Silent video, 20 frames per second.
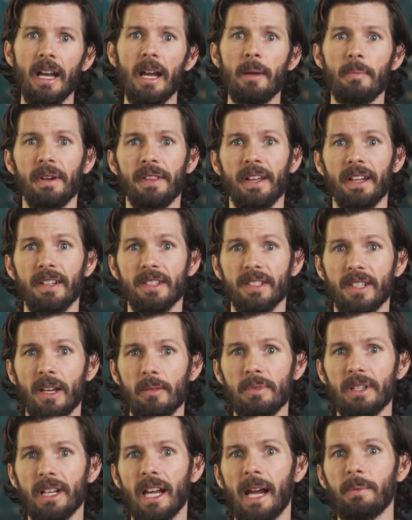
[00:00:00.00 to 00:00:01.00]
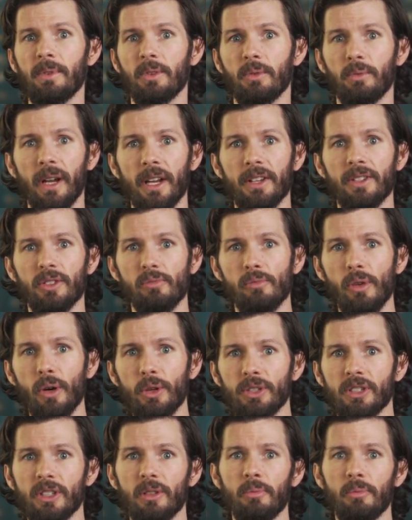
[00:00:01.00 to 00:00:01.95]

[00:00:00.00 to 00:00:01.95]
but that sometimes range of motion